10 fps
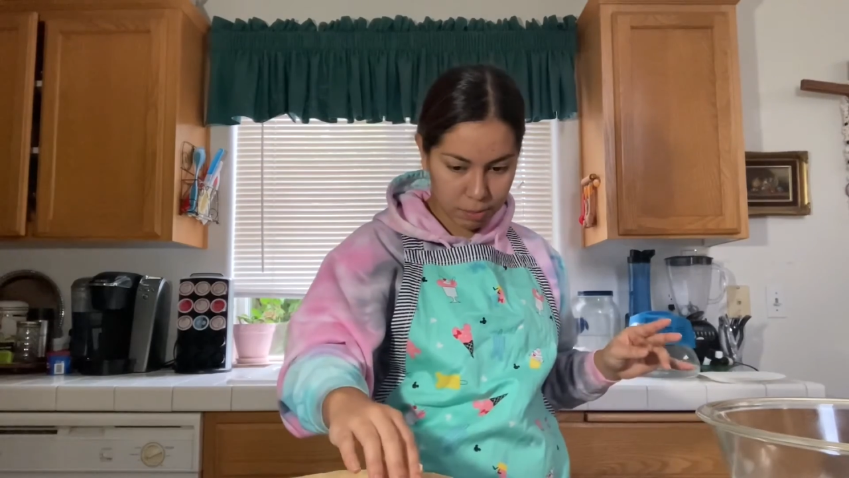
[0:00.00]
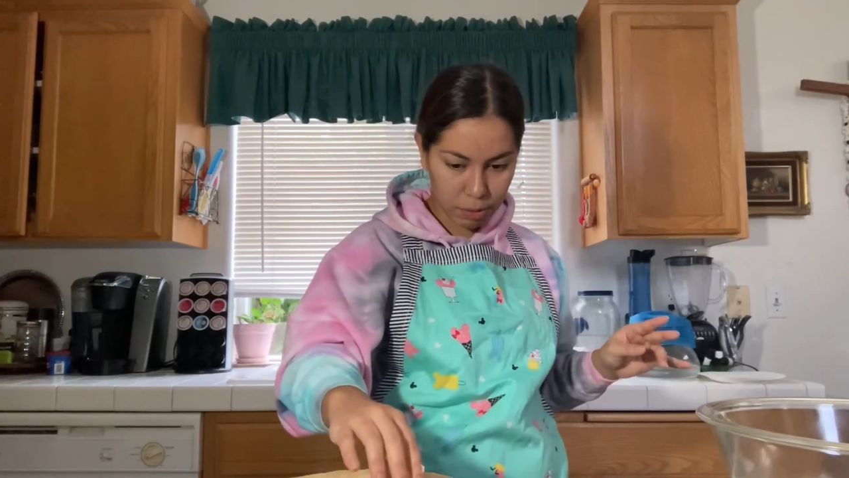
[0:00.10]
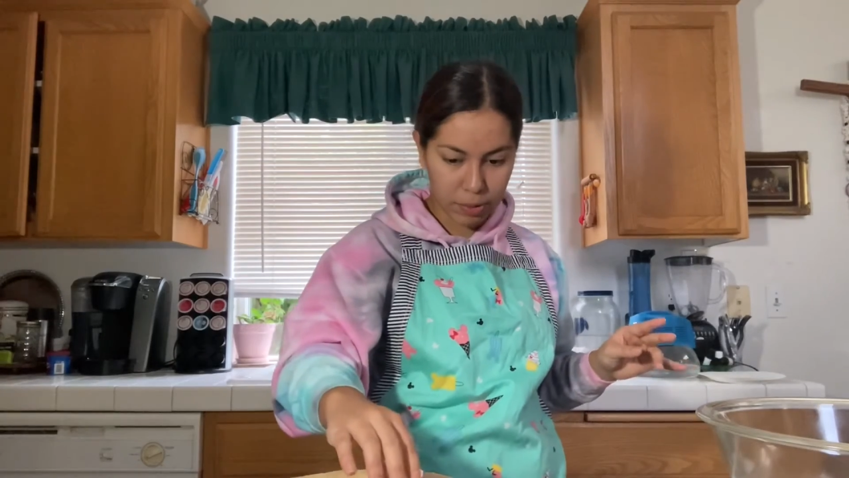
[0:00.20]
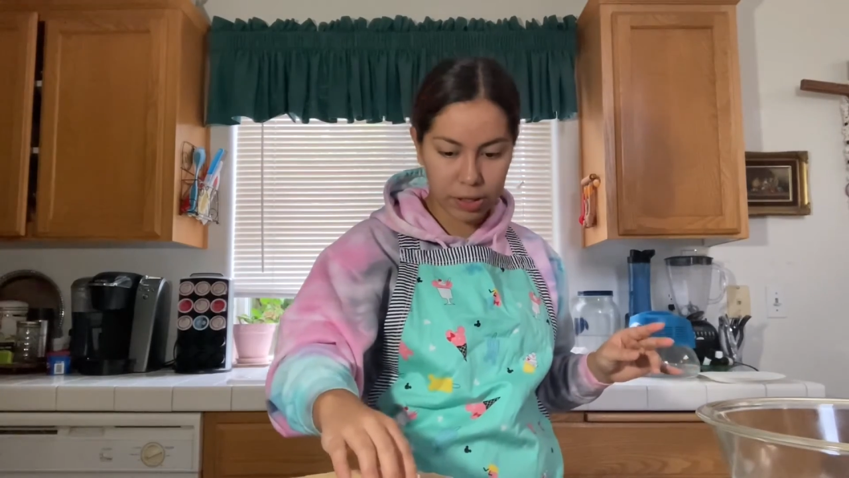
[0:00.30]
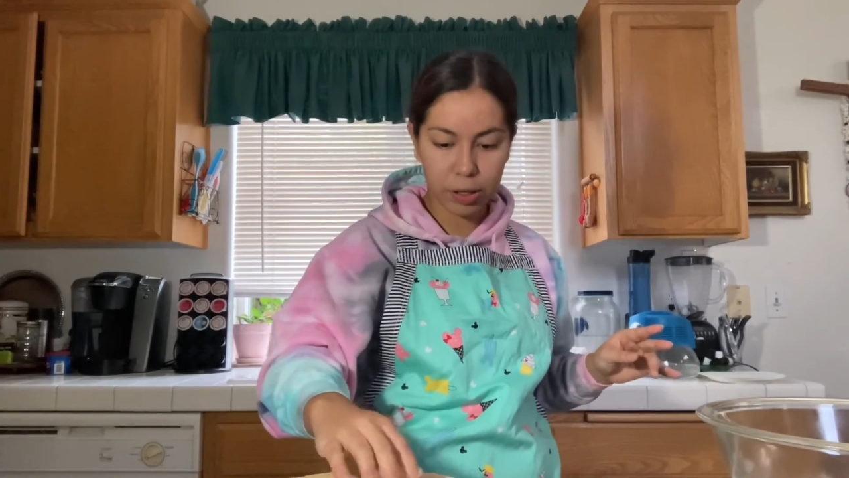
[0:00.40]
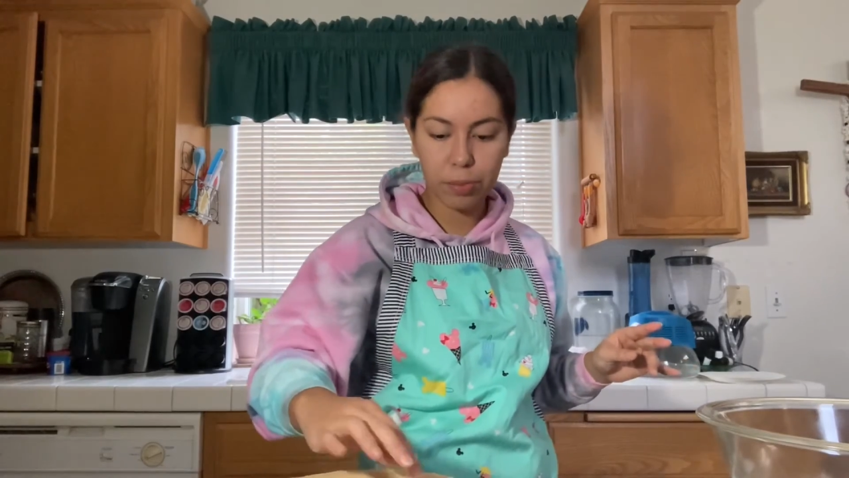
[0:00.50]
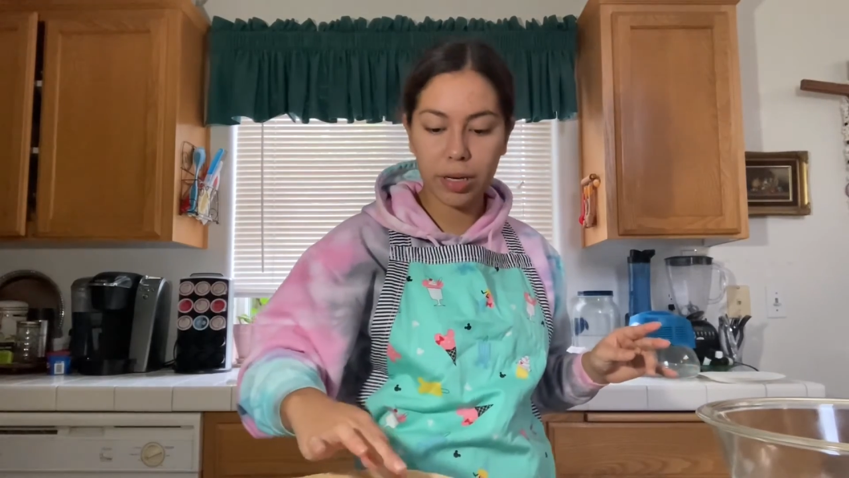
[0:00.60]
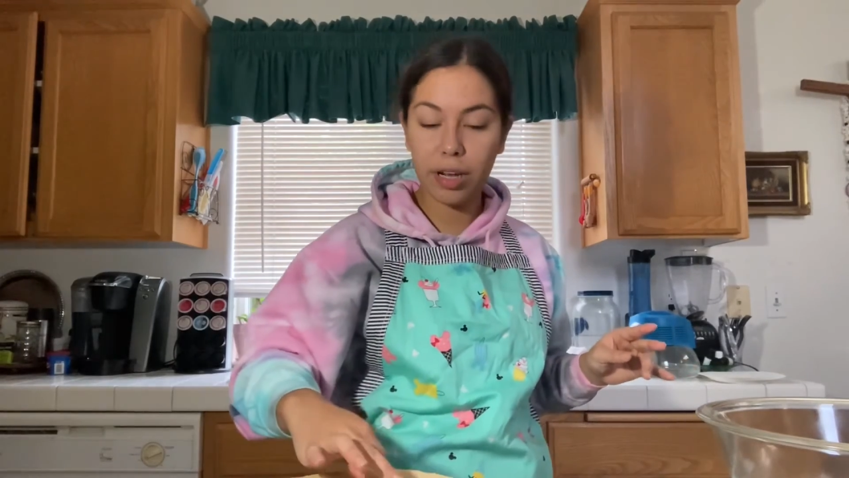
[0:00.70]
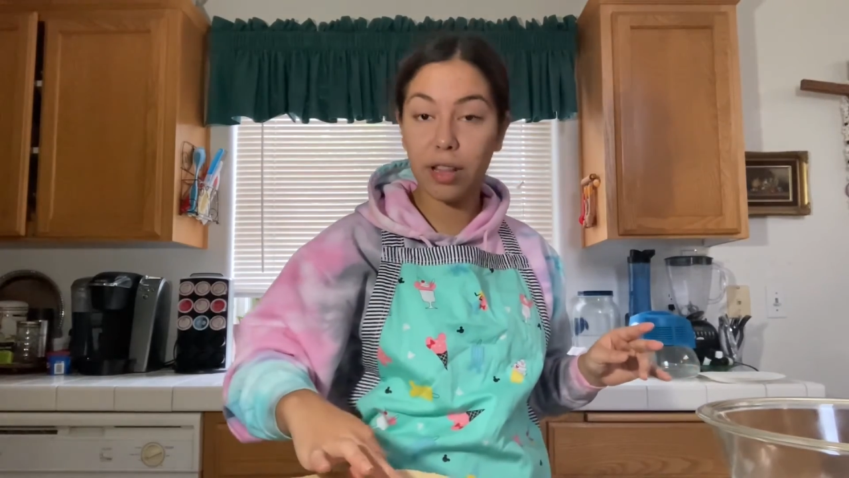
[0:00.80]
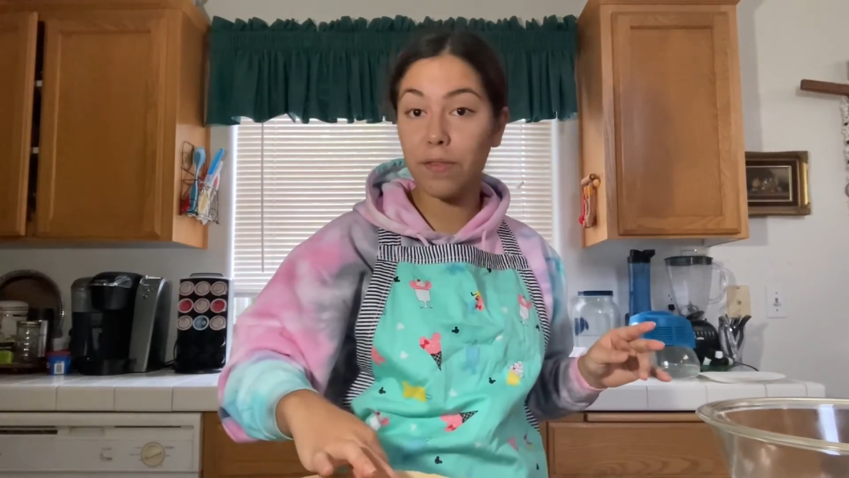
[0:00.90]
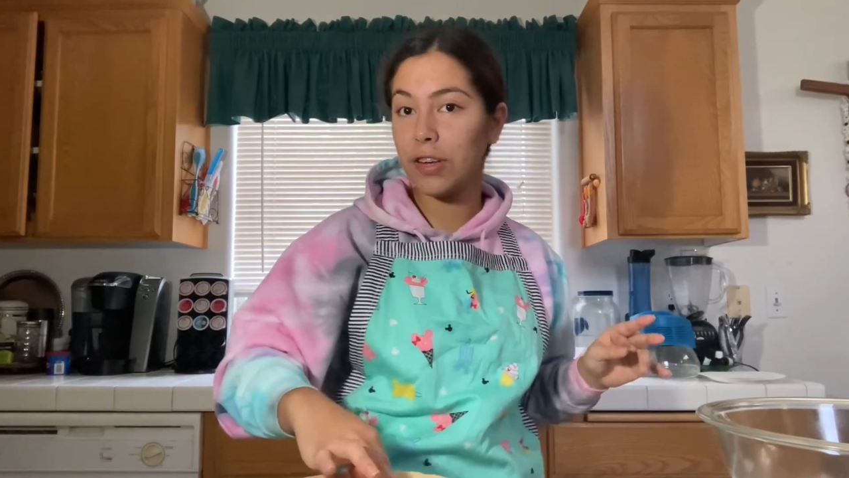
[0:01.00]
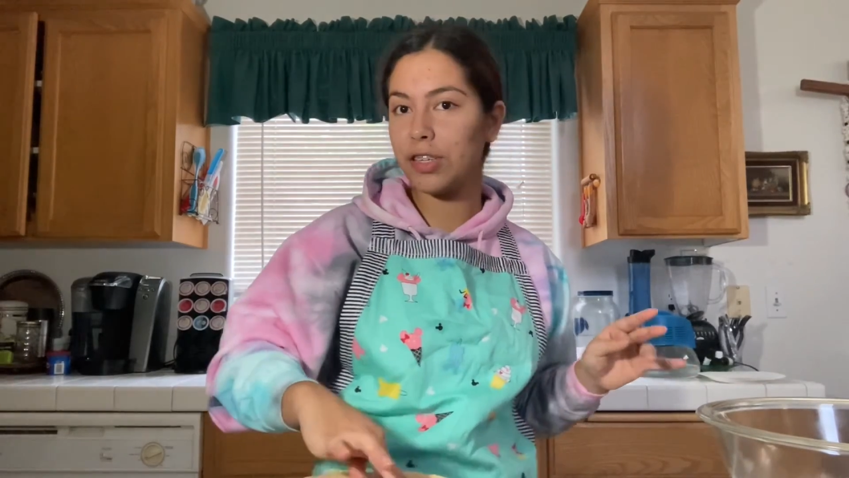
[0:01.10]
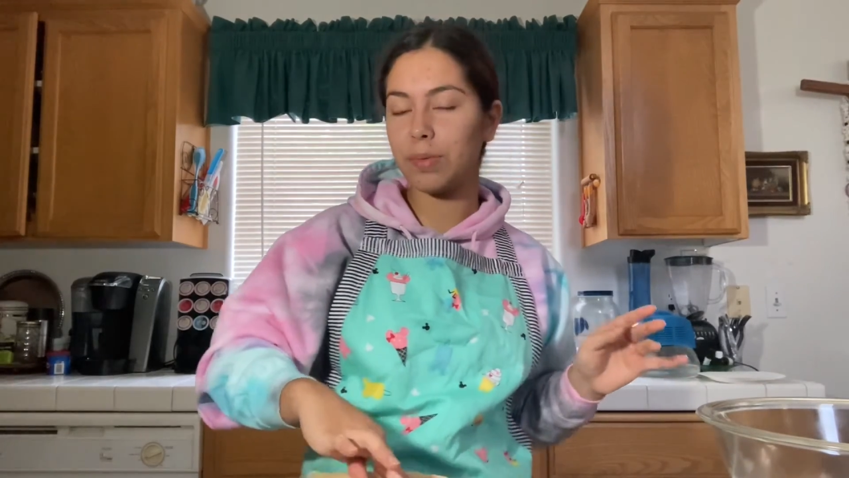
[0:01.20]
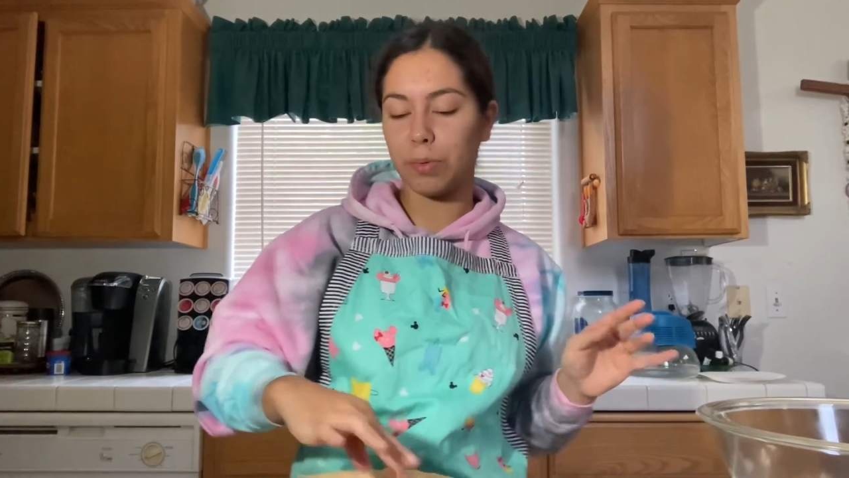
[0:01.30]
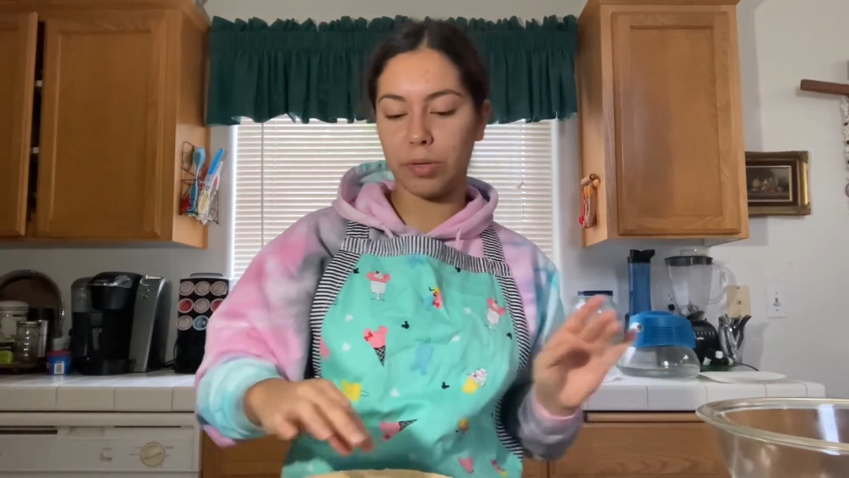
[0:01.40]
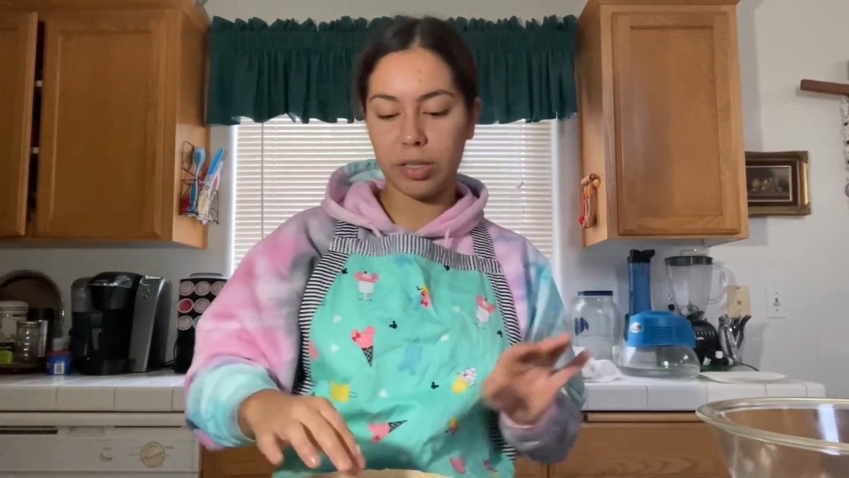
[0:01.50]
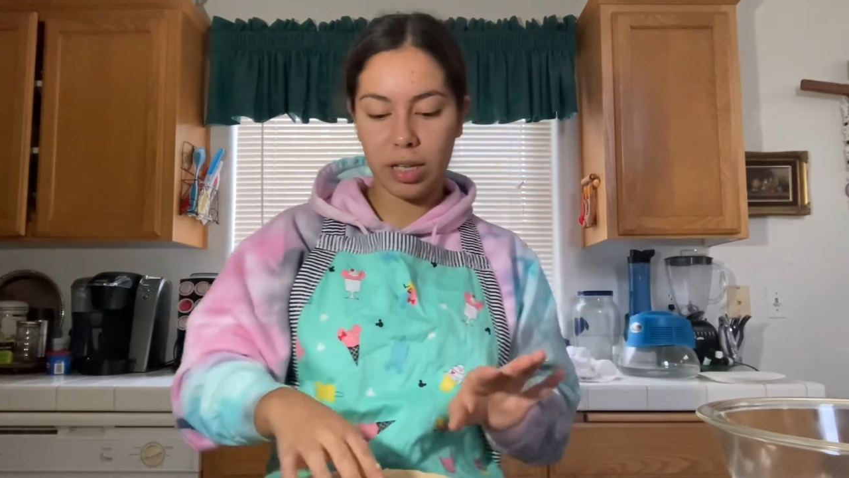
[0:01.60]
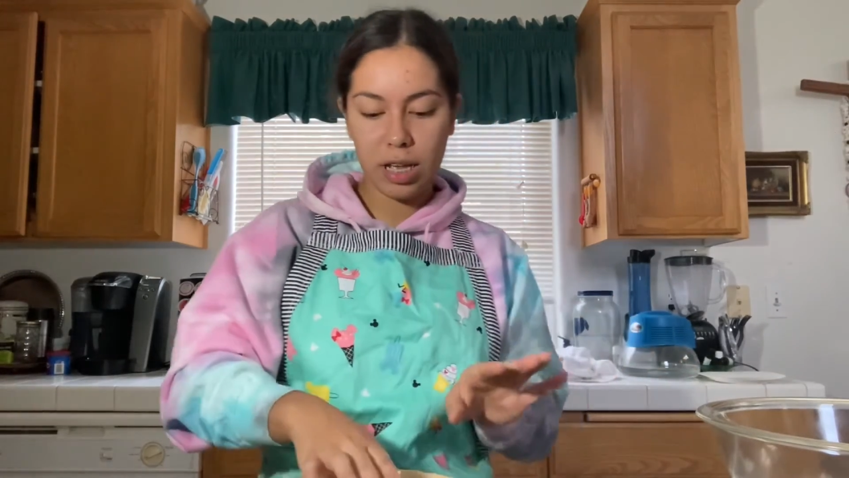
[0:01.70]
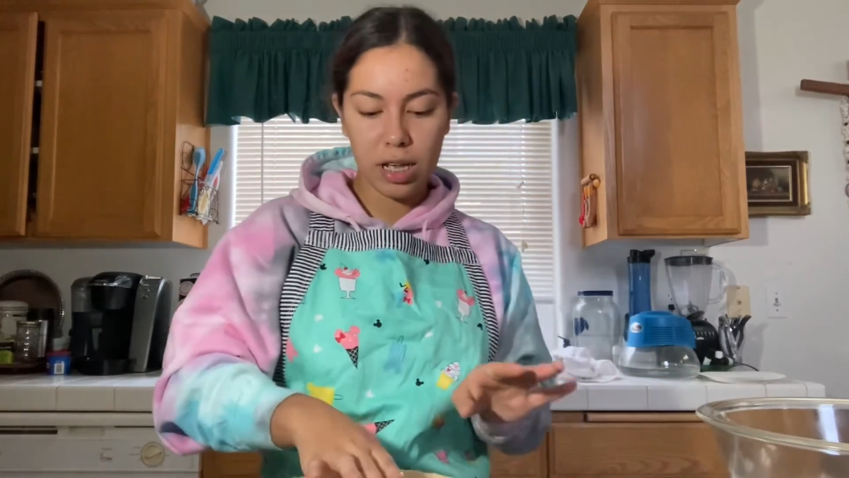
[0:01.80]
tomorrow we can start working on the vegetables.